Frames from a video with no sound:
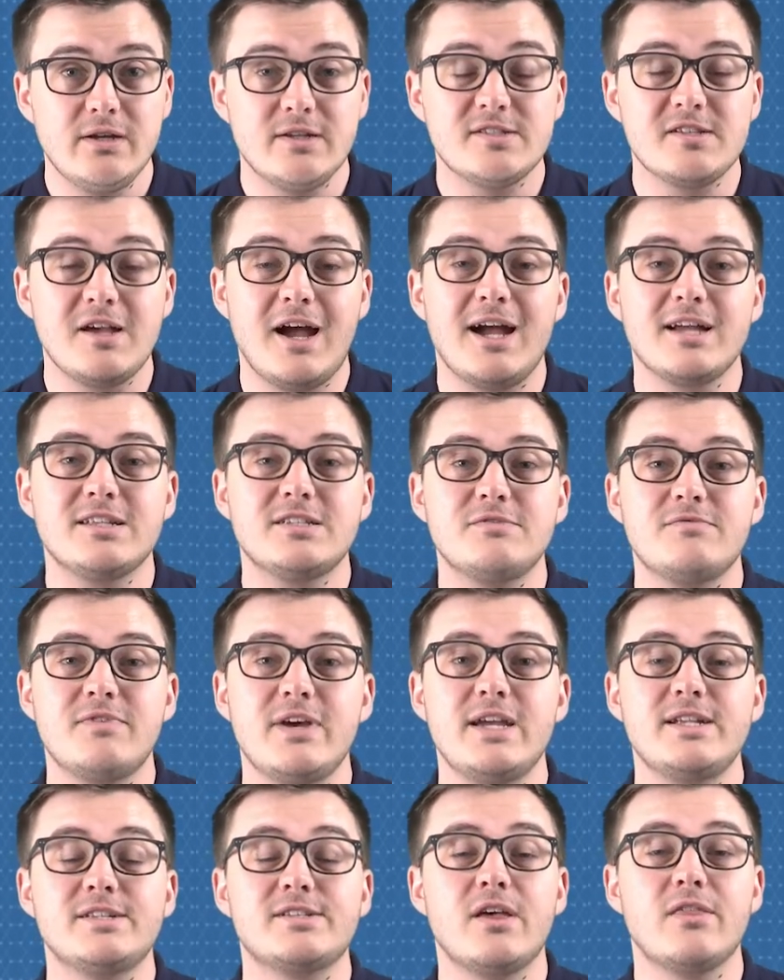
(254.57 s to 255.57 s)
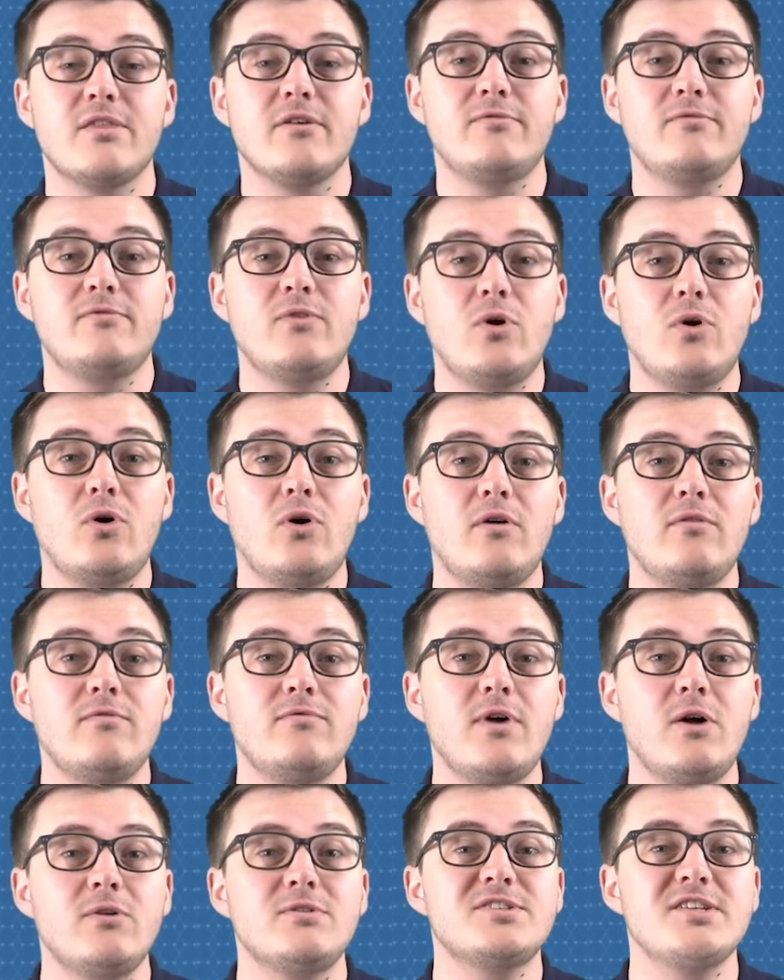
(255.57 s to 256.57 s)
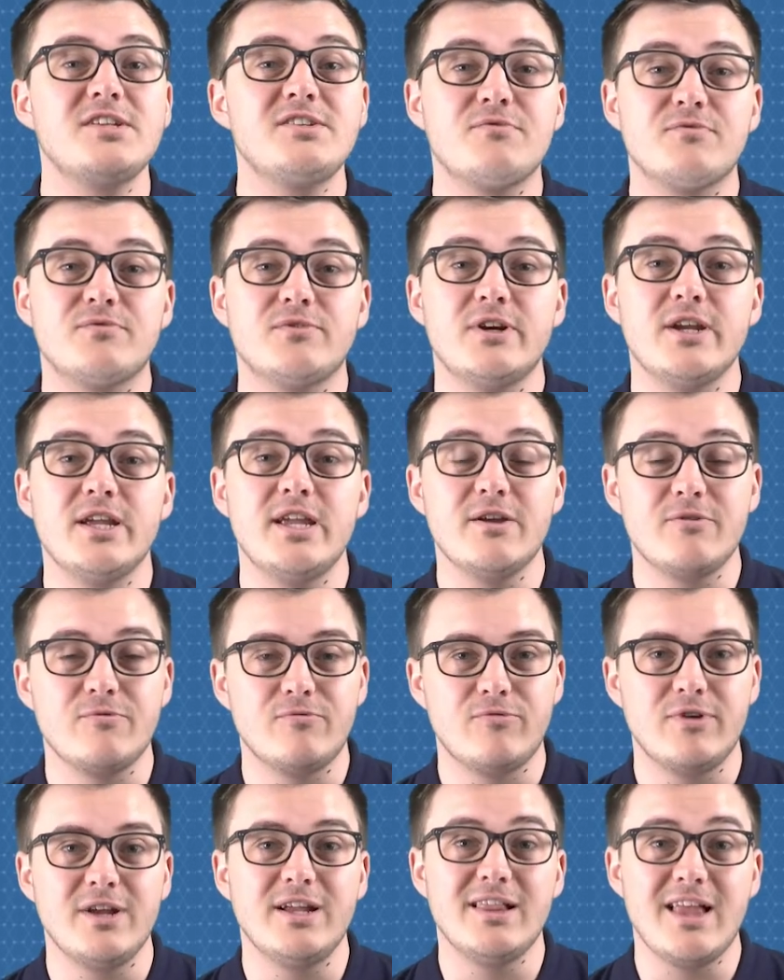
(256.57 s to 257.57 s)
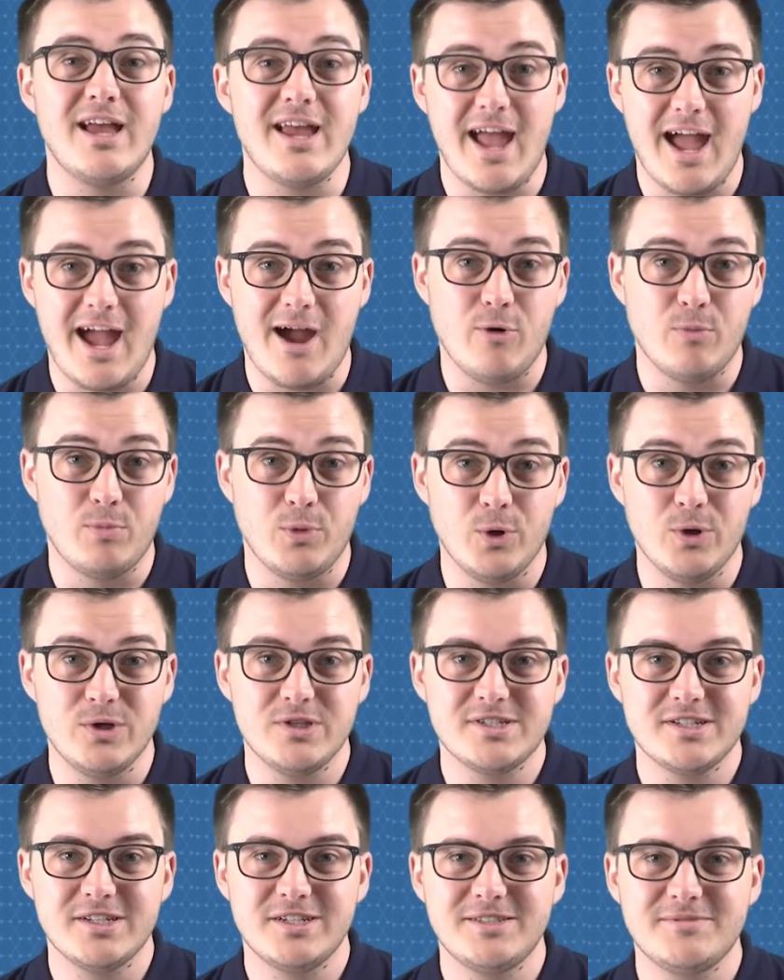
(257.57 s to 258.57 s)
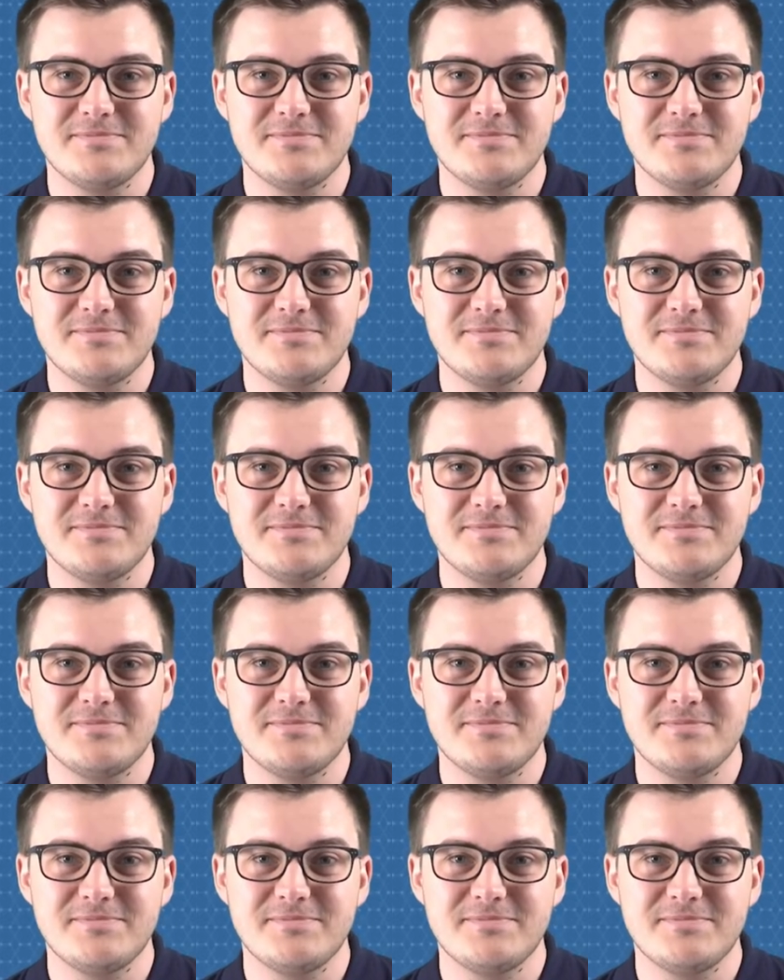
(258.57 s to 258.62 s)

to activate the 4 voltage-free relay outputs.